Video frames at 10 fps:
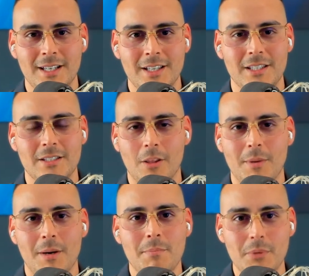It's all
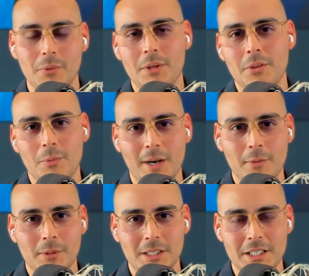about building the right
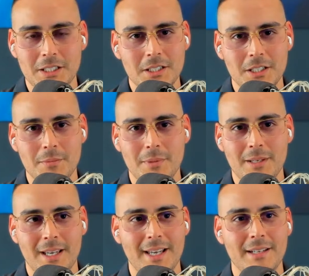relationship
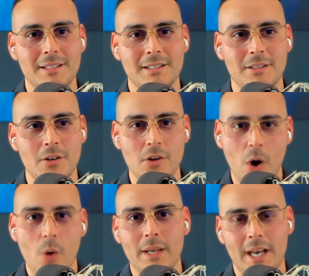and
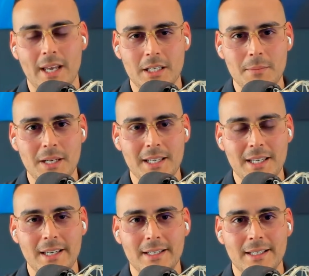knowing how to communicate